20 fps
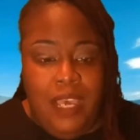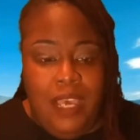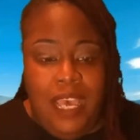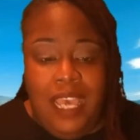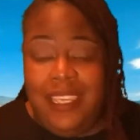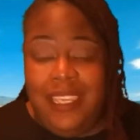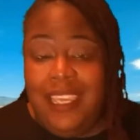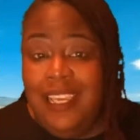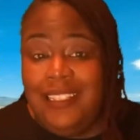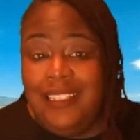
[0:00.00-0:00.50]

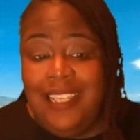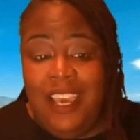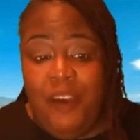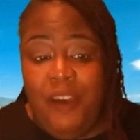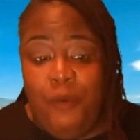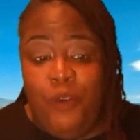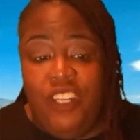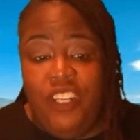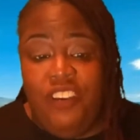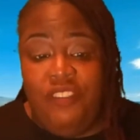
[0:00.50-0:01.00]
I can't say I
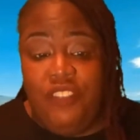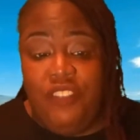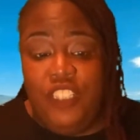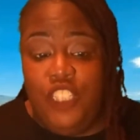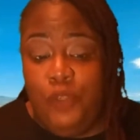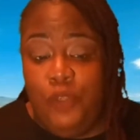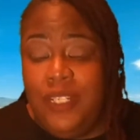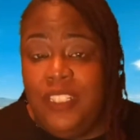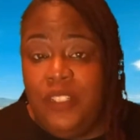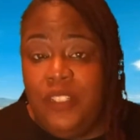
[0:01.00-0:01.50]
would never
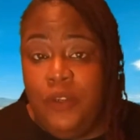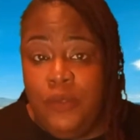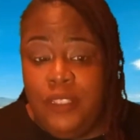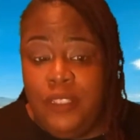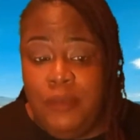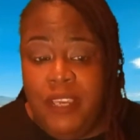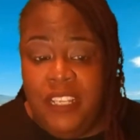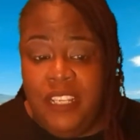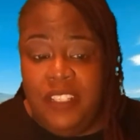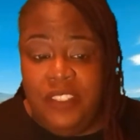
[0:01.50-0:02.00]
join
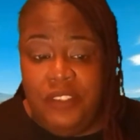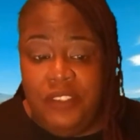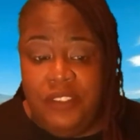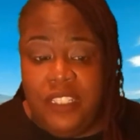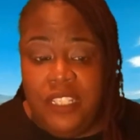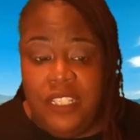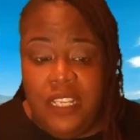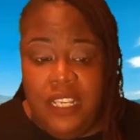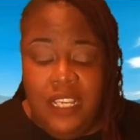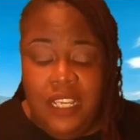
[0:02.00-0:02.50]
Toastmasters.
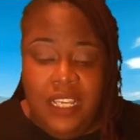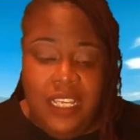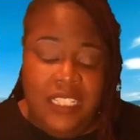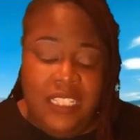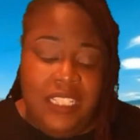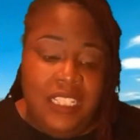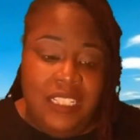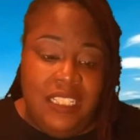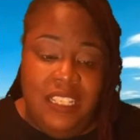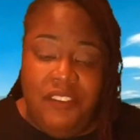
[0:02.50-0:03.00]
It
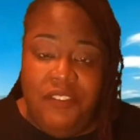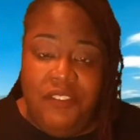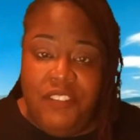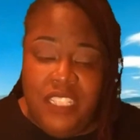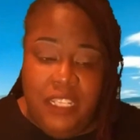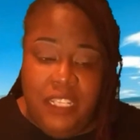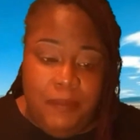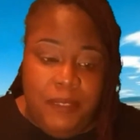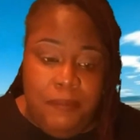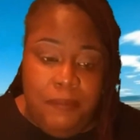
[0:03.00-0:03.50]
just never
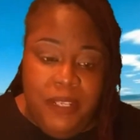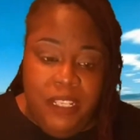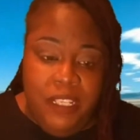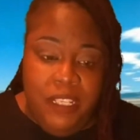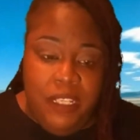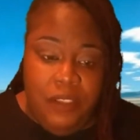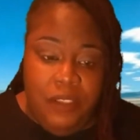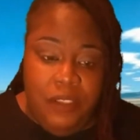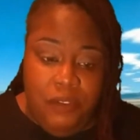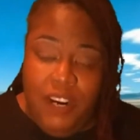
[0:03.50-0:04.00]
seemed to
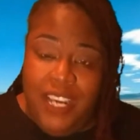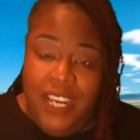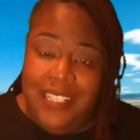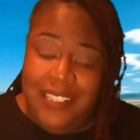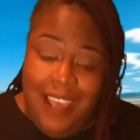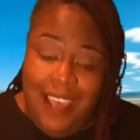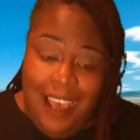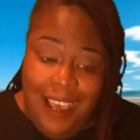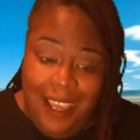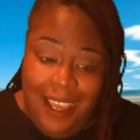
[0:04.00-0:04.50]
be the right
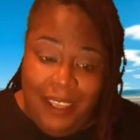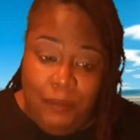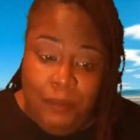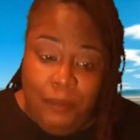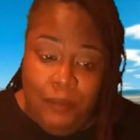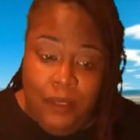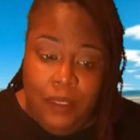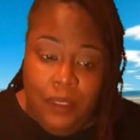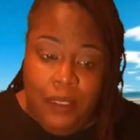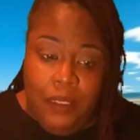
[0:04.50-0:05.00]
time
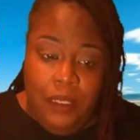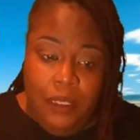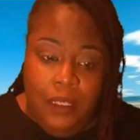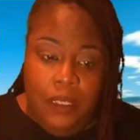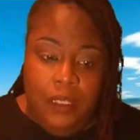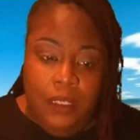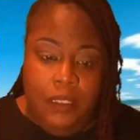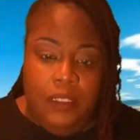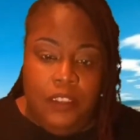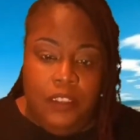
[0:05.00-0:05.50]

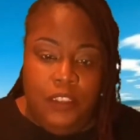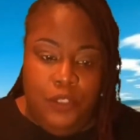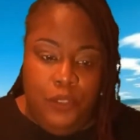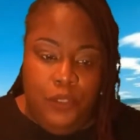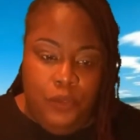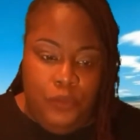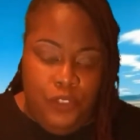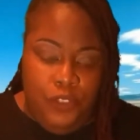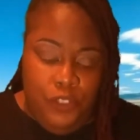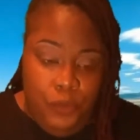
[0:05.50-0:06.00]

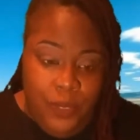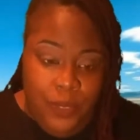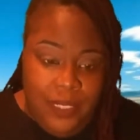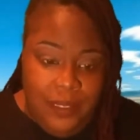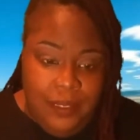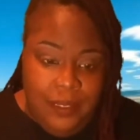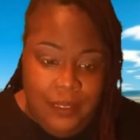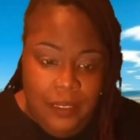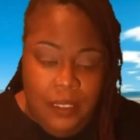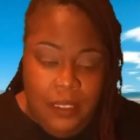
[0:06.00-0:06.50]
to do it.
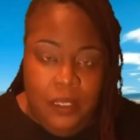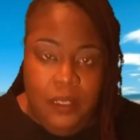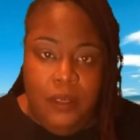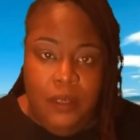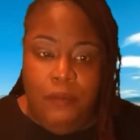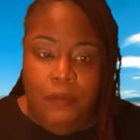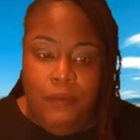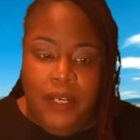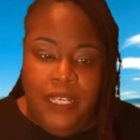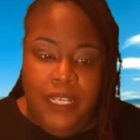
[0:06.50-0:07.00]

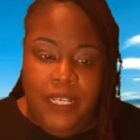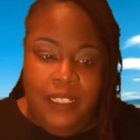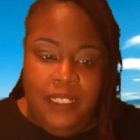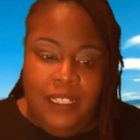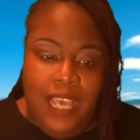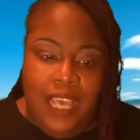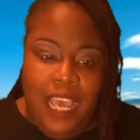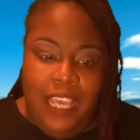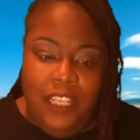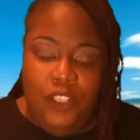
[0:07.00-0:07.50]

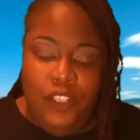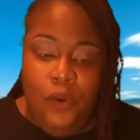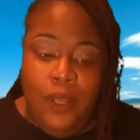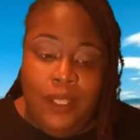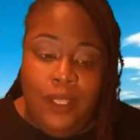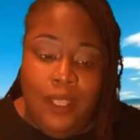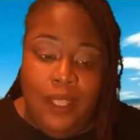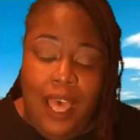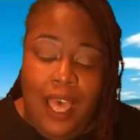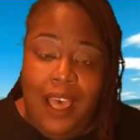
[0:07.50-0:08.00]
But I know
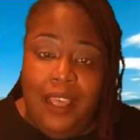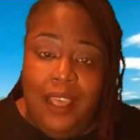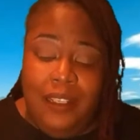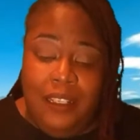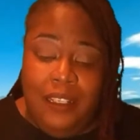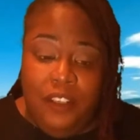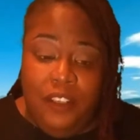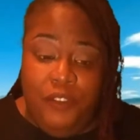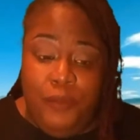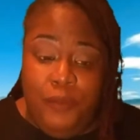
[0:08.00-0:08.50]
a lot
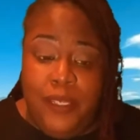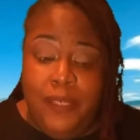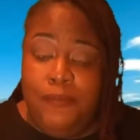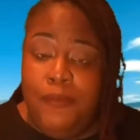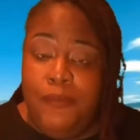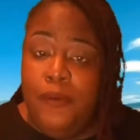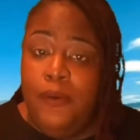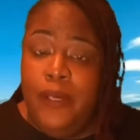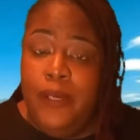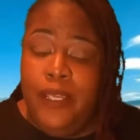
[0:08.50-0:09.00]
of
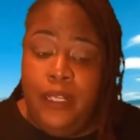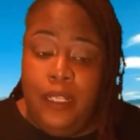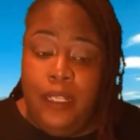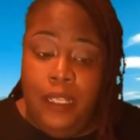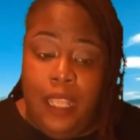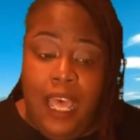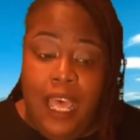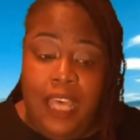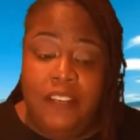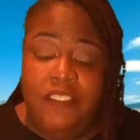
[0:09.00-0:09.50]
people and a
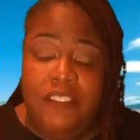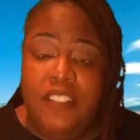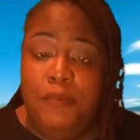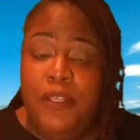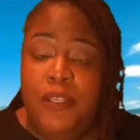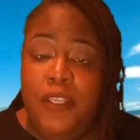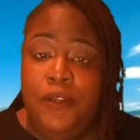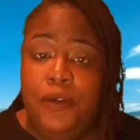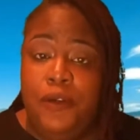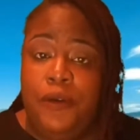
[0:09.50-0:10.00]
lot of
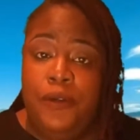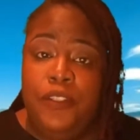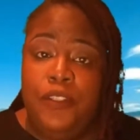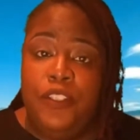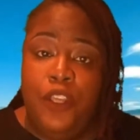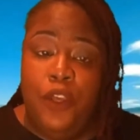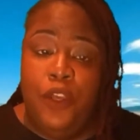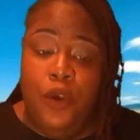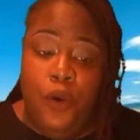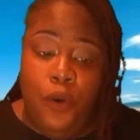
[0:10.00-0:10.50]

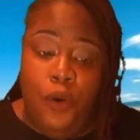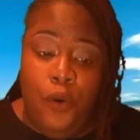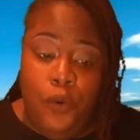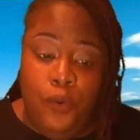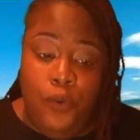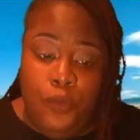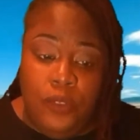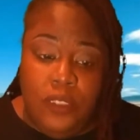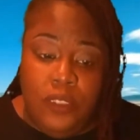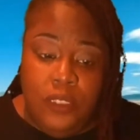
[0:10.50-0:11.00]
speakers
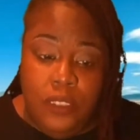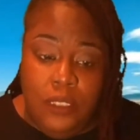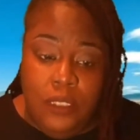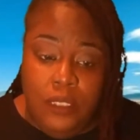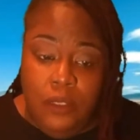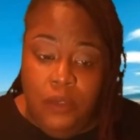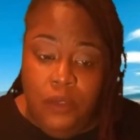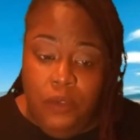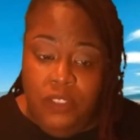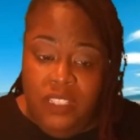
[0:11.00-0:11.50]
who
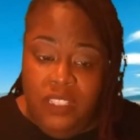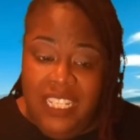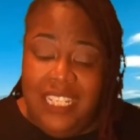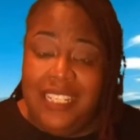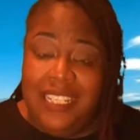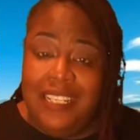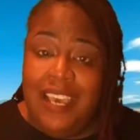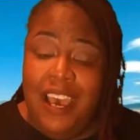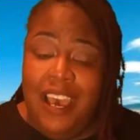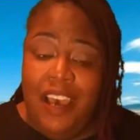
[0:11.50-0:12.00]

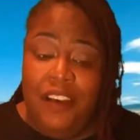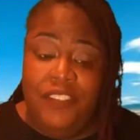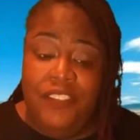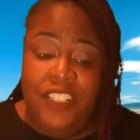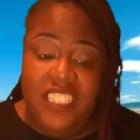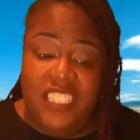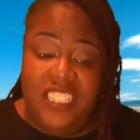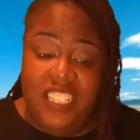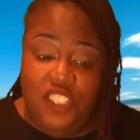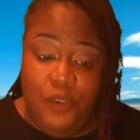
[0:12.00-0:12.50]
needed
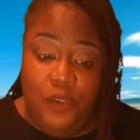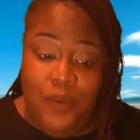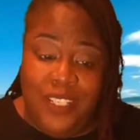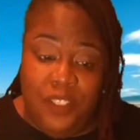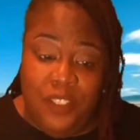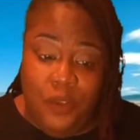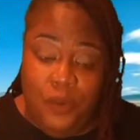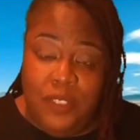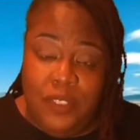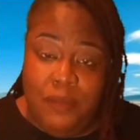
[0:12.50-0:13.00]
confidence that
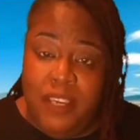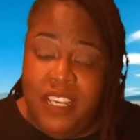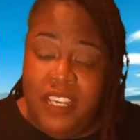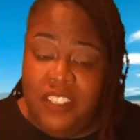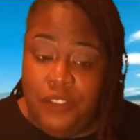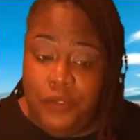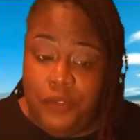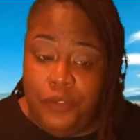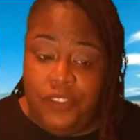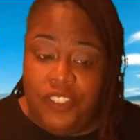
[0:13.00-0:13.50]
joined
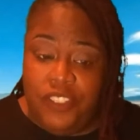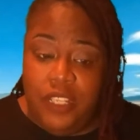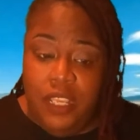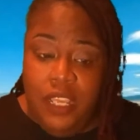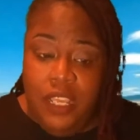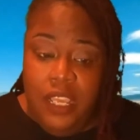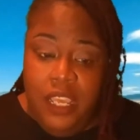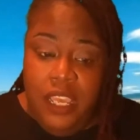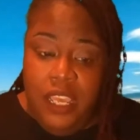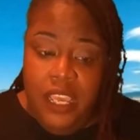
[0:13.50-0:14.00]
Toastmasters
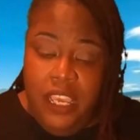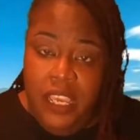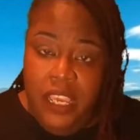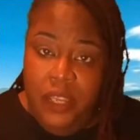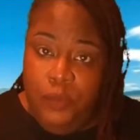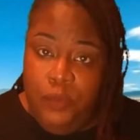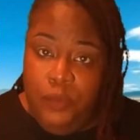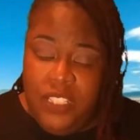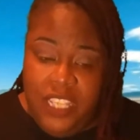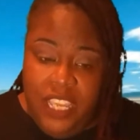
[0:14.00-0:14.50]

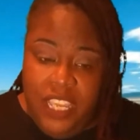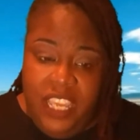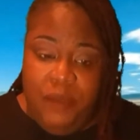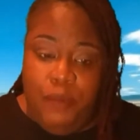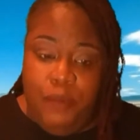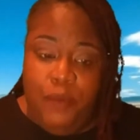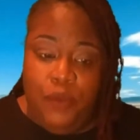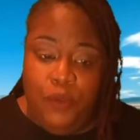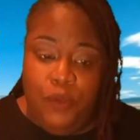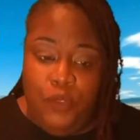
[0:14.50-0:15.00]
and was
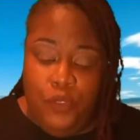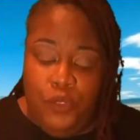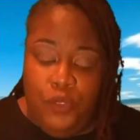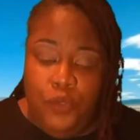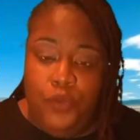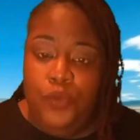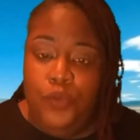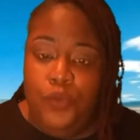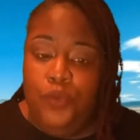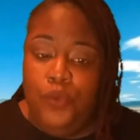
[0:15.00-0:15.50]
able
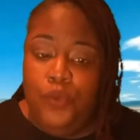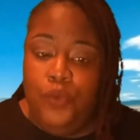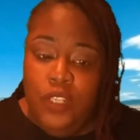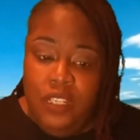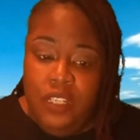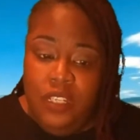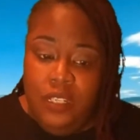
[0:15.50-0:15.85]
to